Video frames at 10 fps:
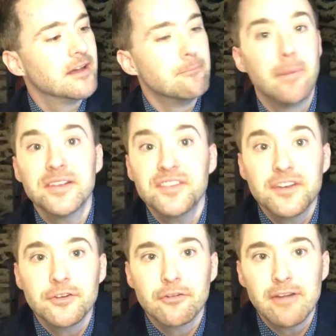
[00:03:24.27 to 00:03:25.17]

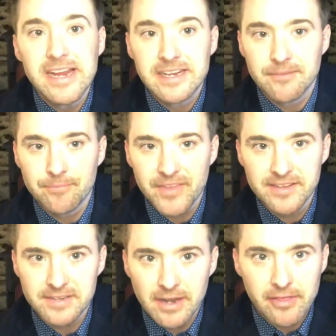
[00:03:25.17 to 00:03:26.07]
Mustard green is
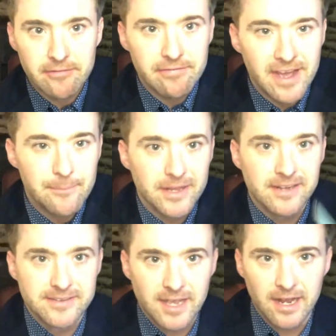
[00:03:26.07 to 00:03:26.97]
another
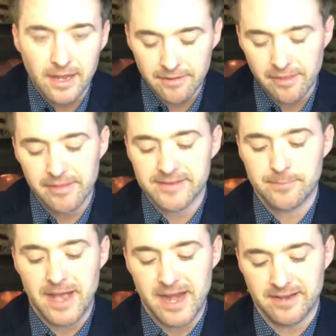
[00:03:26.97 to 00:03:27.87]
fabulous colour that this
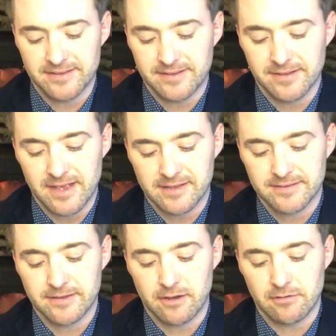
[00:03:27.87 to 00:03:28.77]
pen is
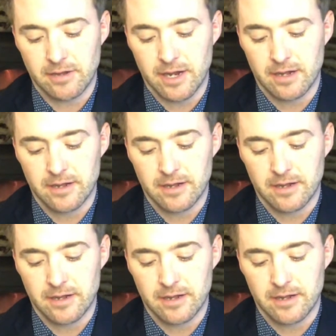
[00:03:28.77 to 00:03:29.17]
sold in.